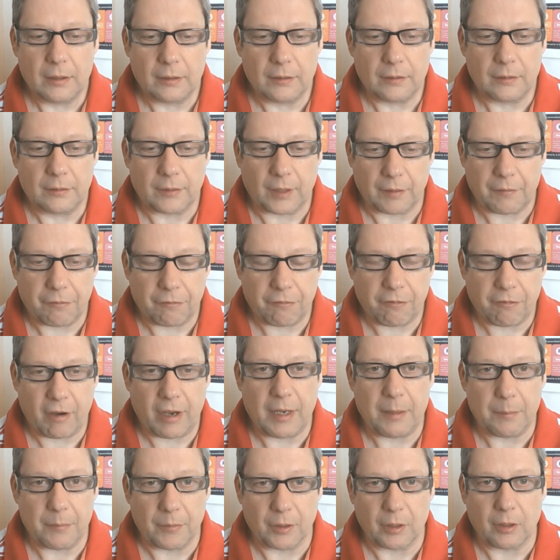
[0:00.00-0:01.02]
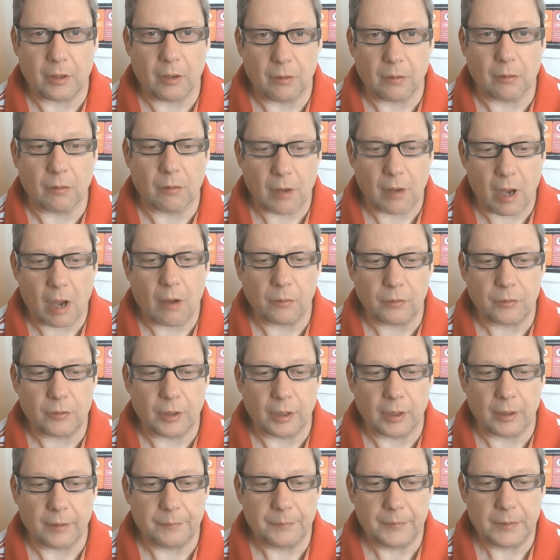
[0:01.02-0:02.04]
They frame the Google culture.
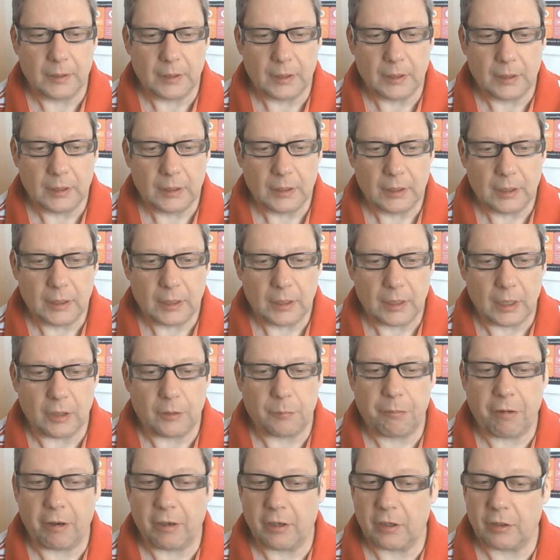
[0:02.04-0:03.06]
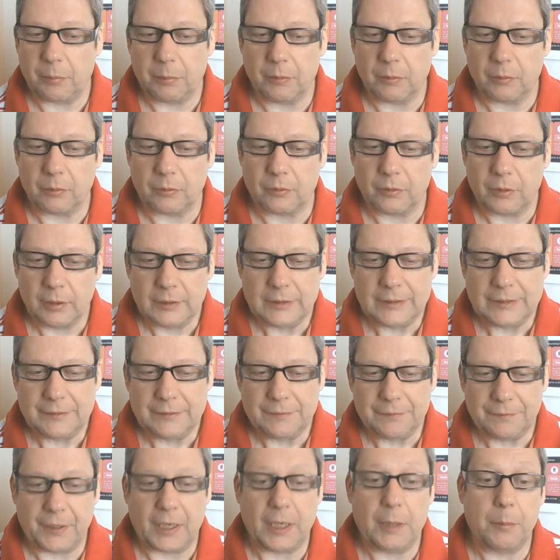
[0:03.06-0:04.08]
These principles
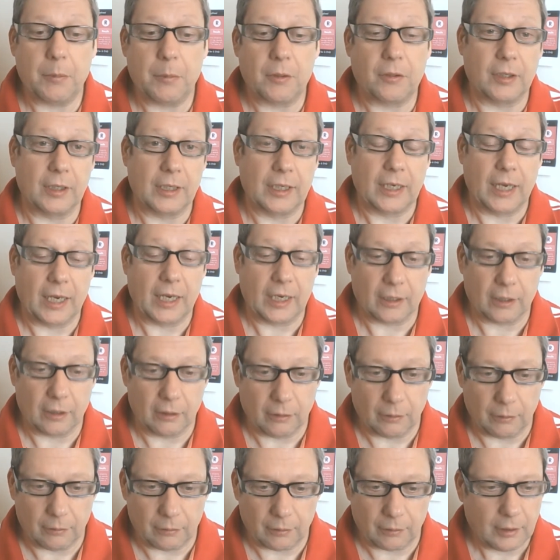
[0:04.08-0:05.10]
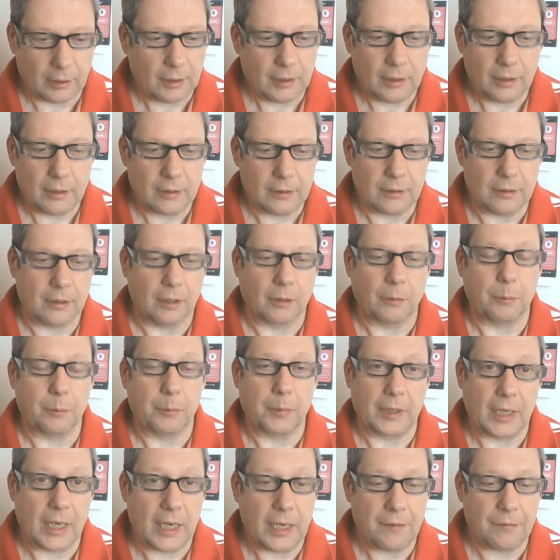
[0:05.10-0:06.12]
famously include don't
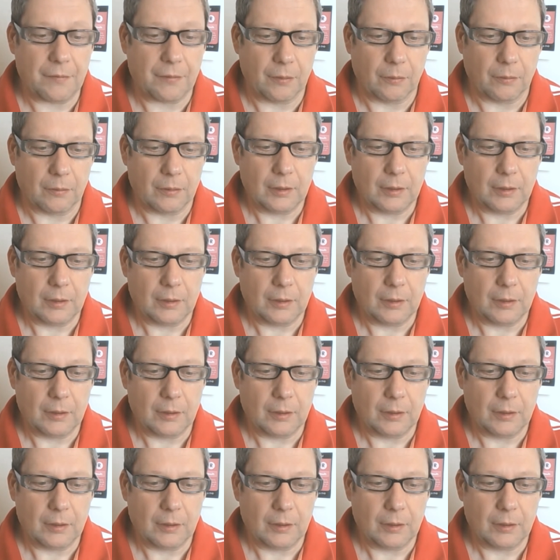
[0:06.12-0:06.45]
be evil.